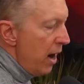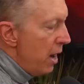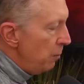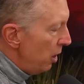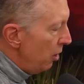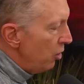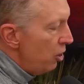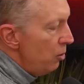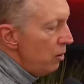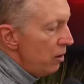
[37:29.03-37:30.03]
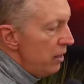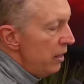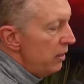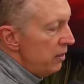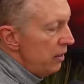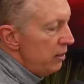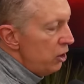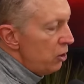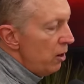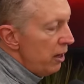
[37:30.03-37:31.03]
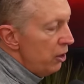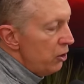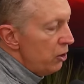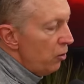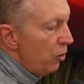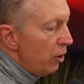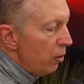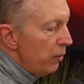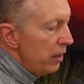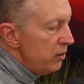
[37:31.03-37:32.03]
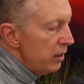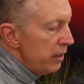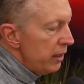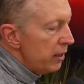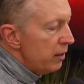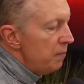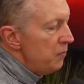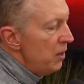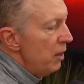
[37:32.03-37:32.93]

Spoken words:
I'm telling you, this is struck. Here's your oil rigs in here.